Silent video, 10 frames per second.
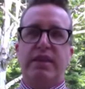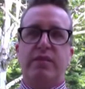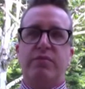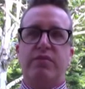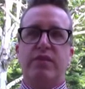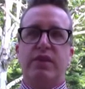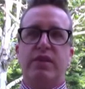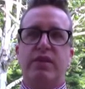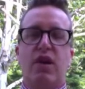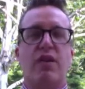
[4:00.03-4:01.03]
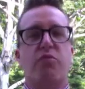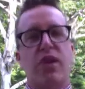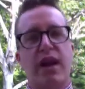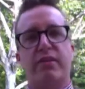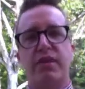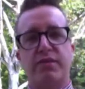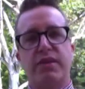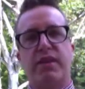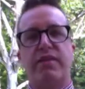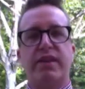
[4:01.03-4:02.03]
kind of proud of
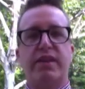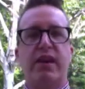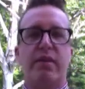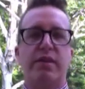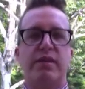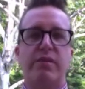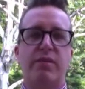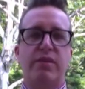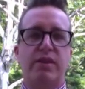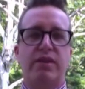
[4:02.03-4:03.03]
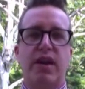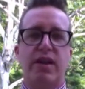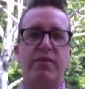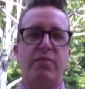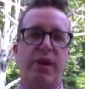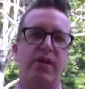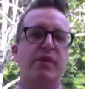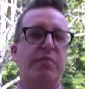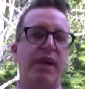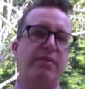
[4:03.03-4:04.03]
himself at the time, and sometimes he's kind of
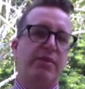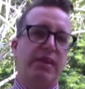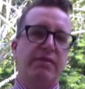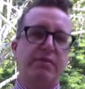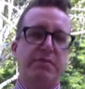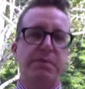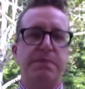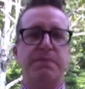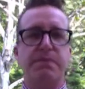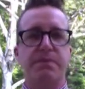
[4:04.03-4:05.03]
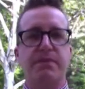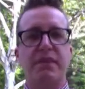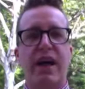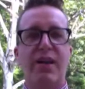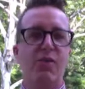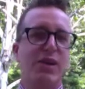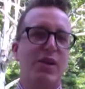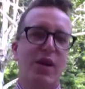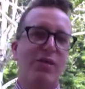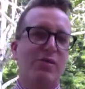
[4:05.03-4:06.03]
embarrassed by himself. I don't really
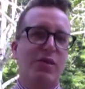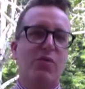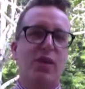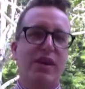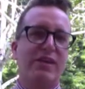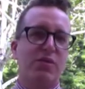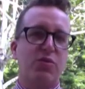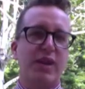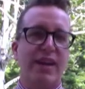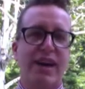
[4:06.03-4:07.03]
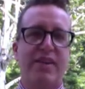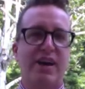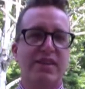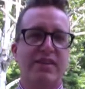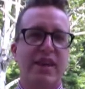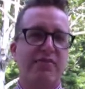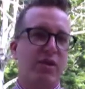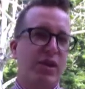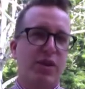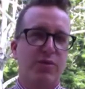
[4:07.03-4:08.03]
know how it's going to work as a read aloud. I'll just say
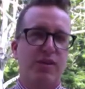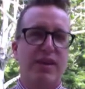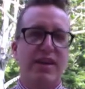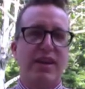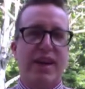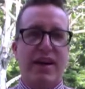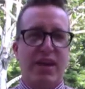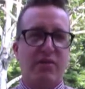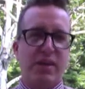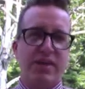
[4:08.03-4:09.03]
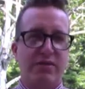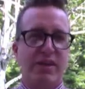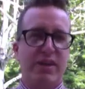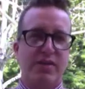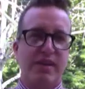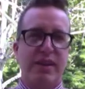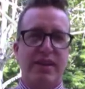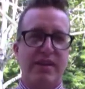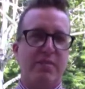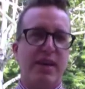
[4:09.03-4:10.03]
footnote and then read the footnote and
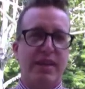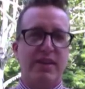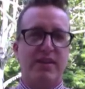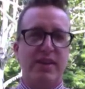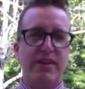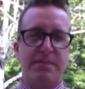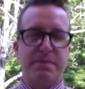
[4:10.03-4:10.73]
then come back to the rest.